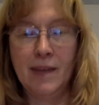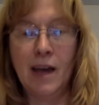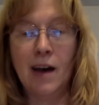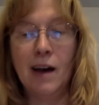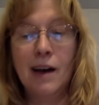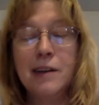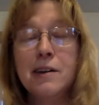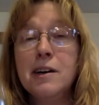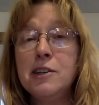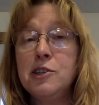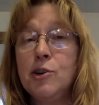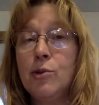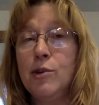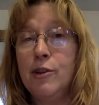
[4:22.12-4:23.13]
I got a
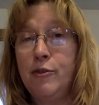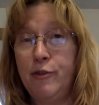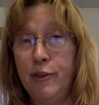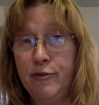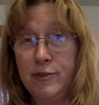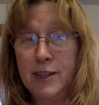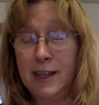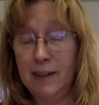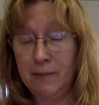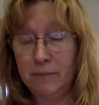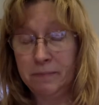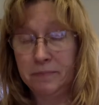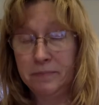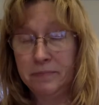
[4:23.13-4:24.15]
total of 15.
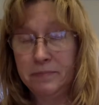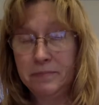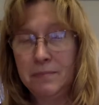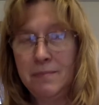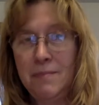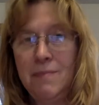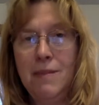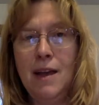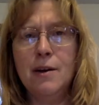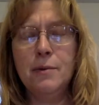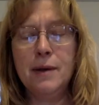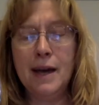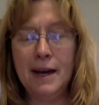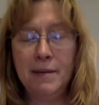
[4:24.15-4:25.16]

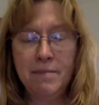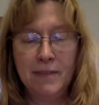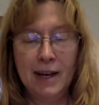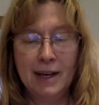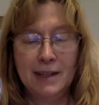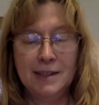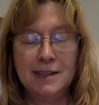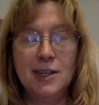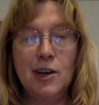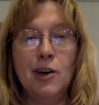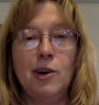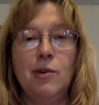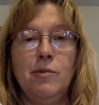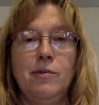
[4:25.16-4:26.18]
Okay, so